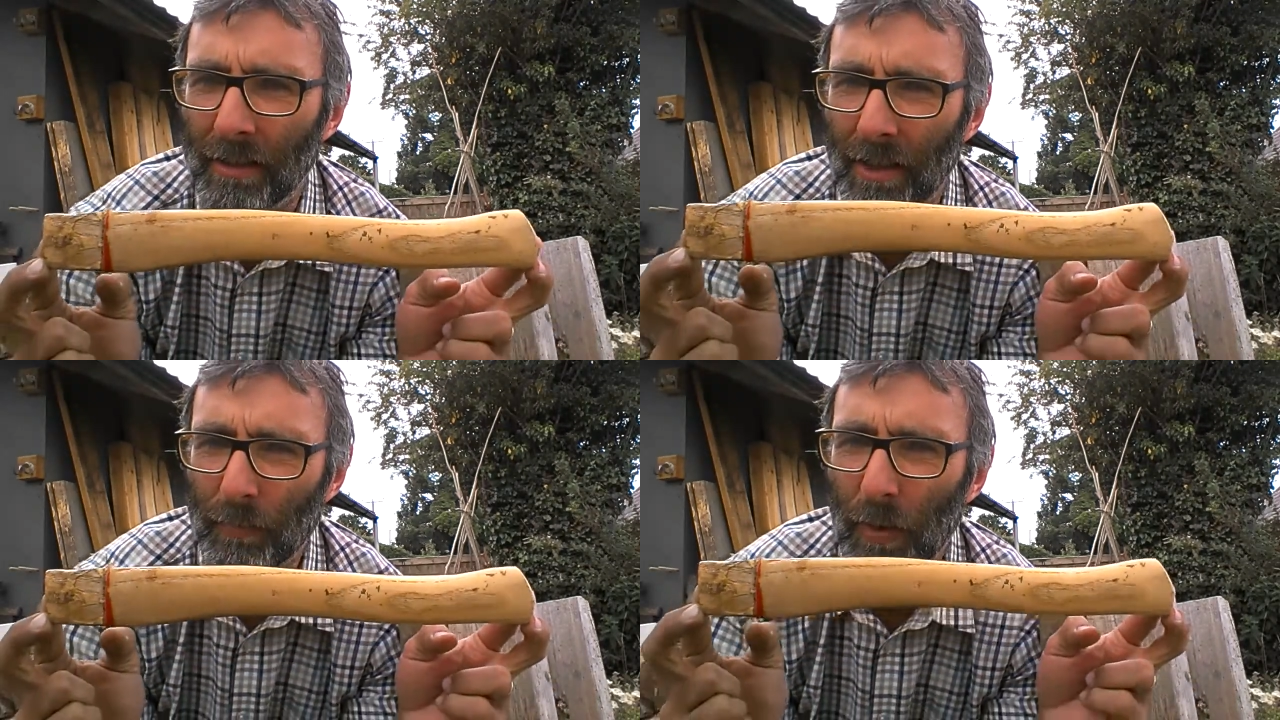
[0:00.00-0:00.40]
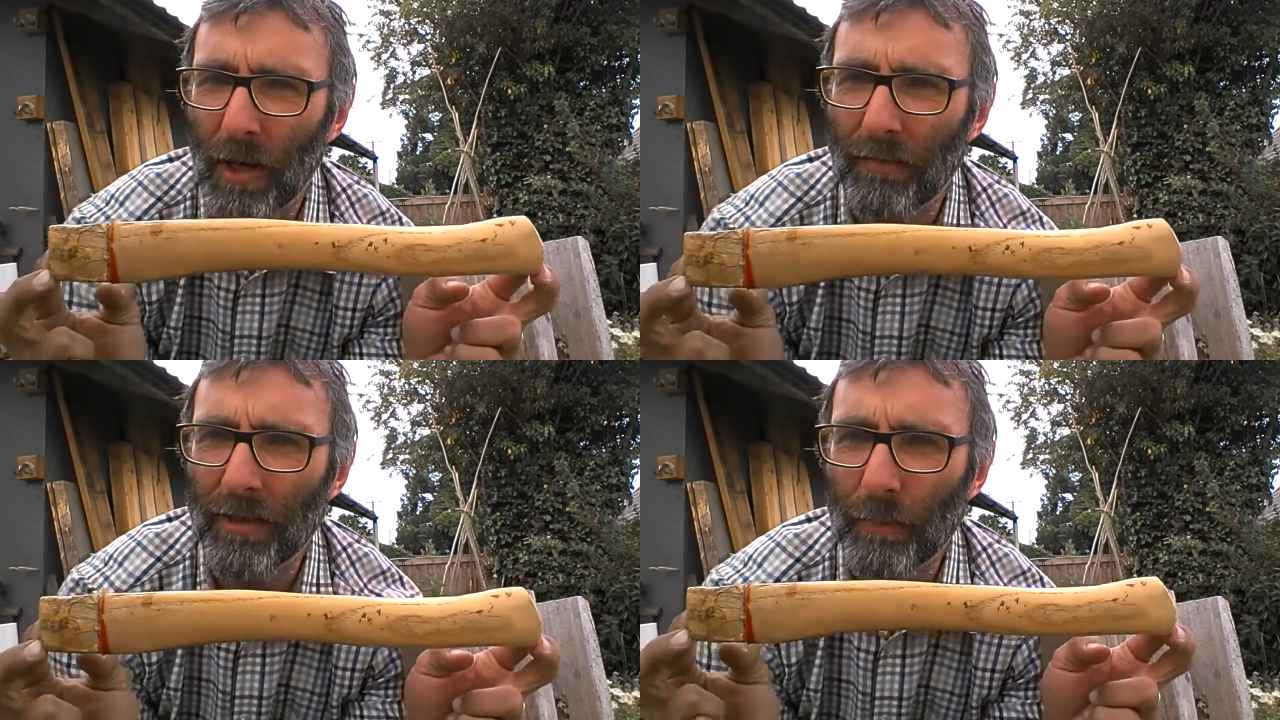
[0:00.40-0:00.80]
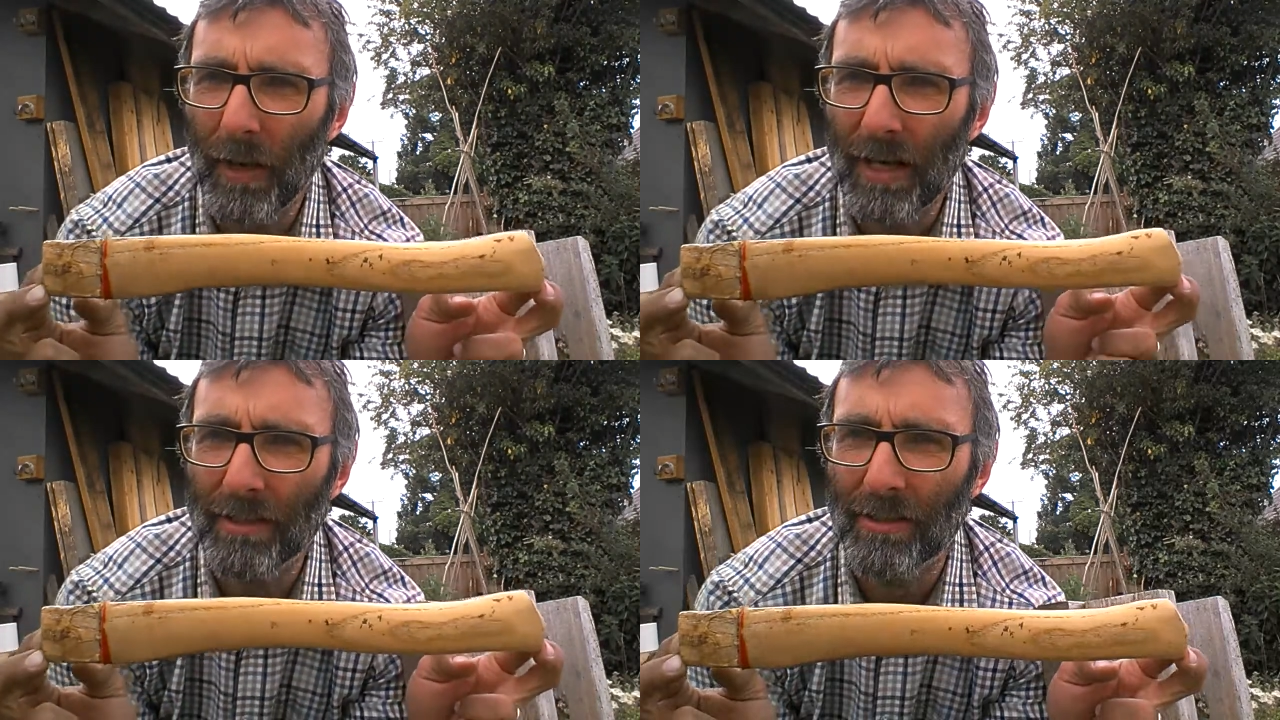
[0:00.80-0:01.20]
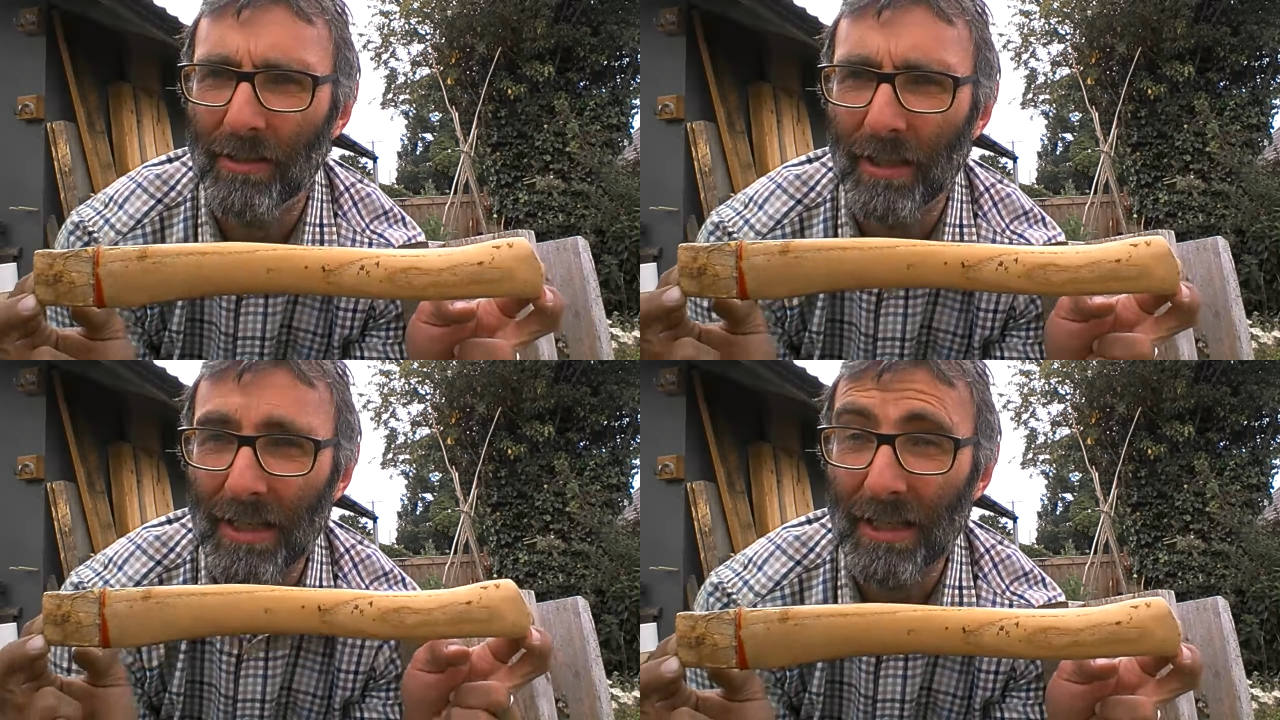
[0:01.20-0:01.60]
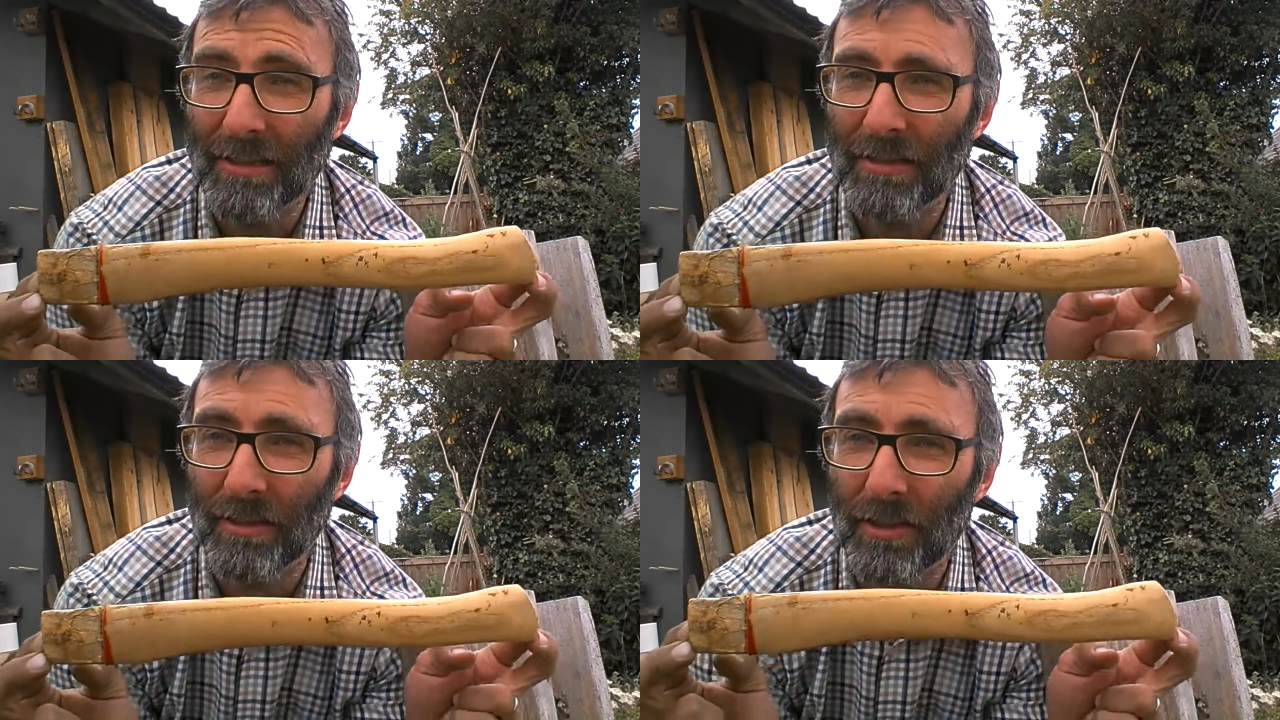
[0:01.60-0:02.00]
as part of this pattern that
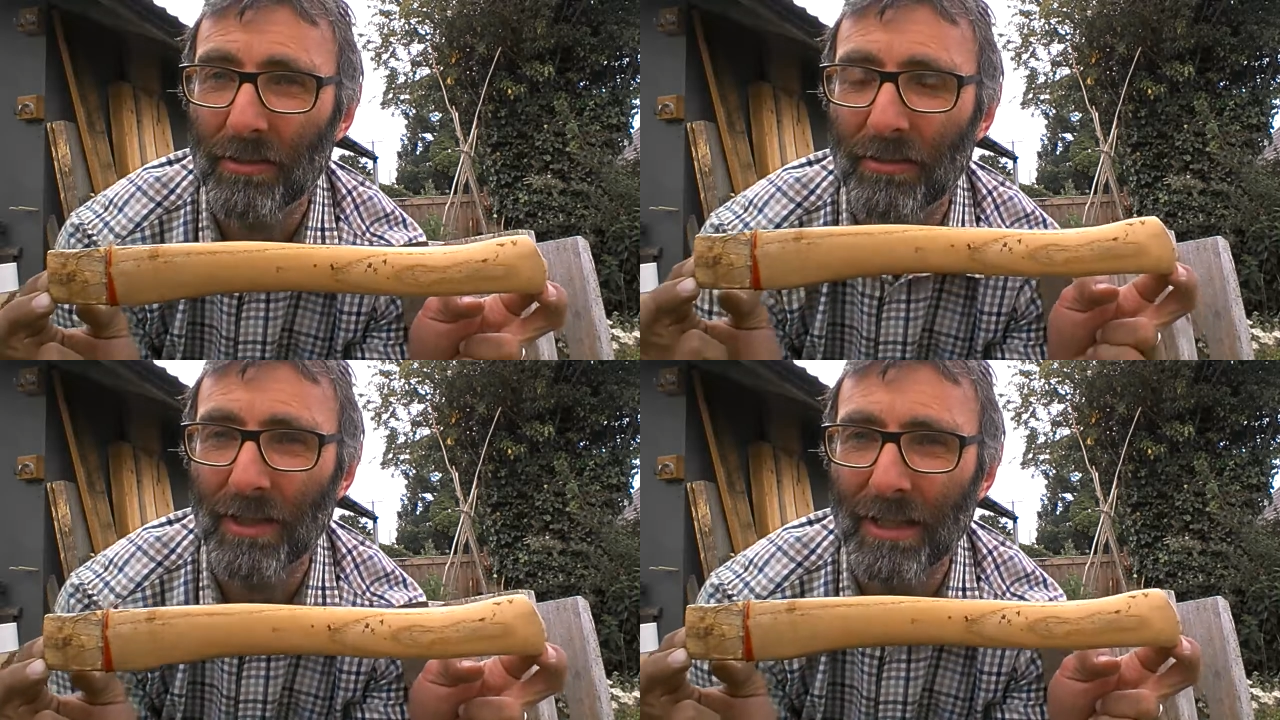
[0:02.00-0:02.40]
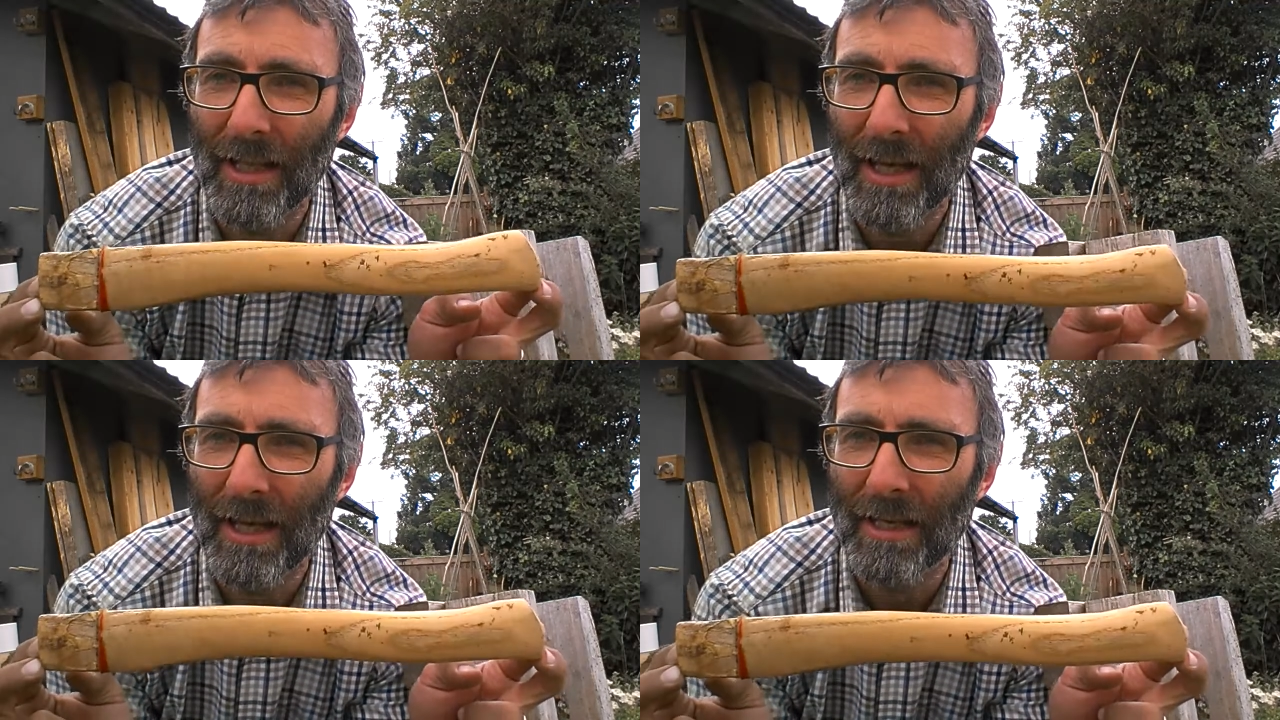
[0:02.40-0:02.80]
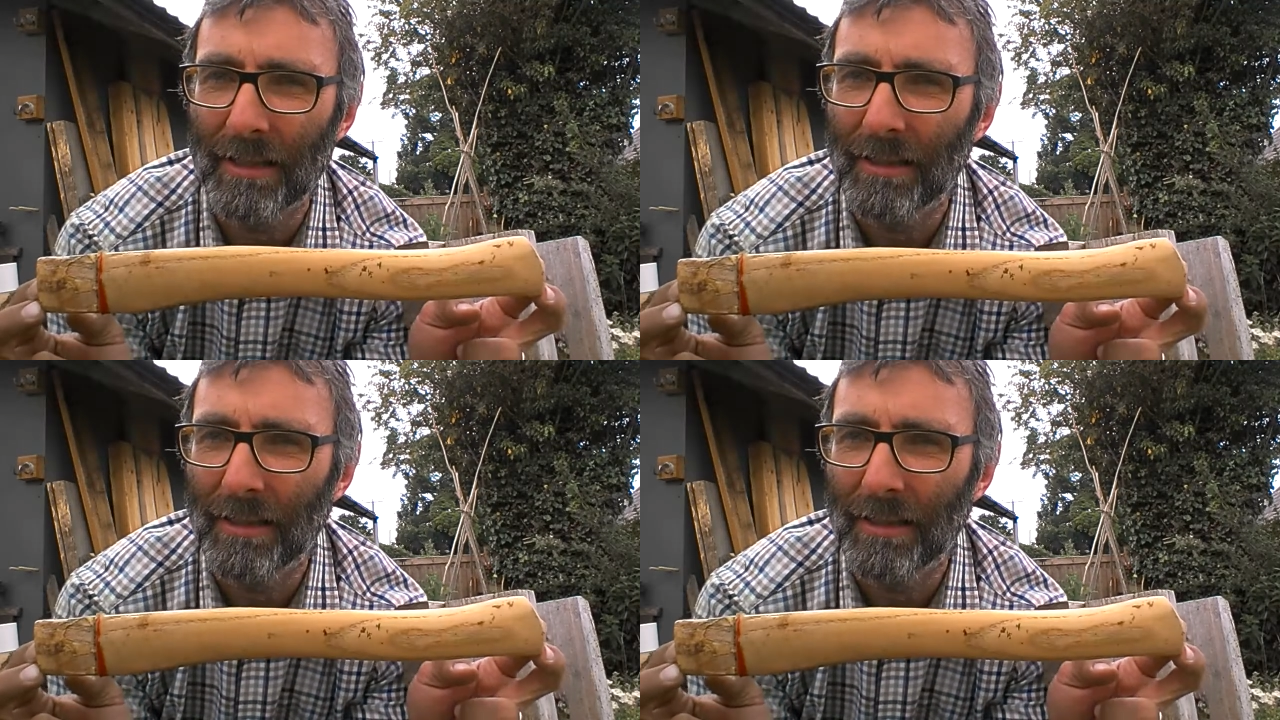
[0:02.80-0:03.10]
isn't currently there,